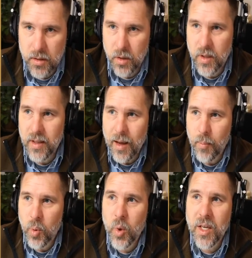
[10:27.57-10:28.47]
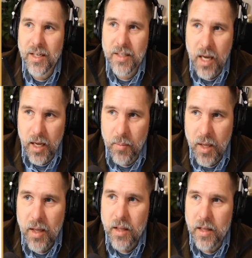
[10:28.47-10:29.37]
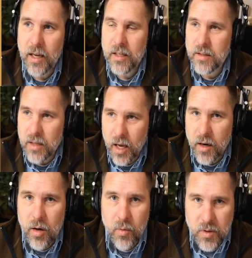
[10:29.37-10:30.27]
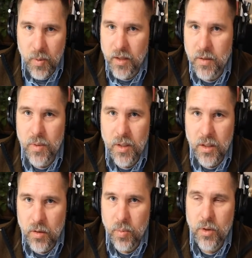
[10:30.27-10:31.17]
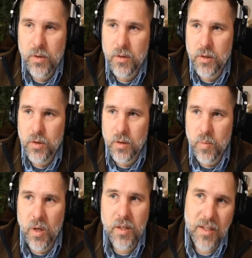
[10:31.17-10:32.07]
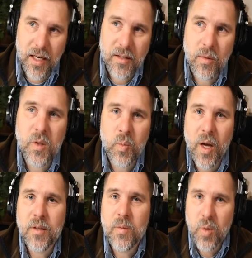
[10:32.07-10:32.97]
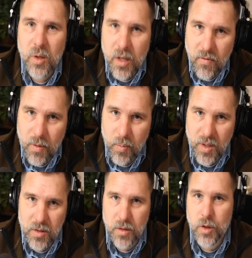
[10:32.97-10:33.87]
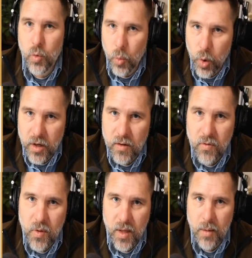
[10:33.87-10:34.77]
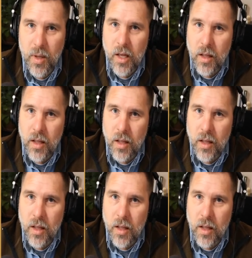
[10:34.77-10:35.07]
So at that point in time, that is not our responsibility, your personal insurance policy. That is the responsibility of the business. You were working for them.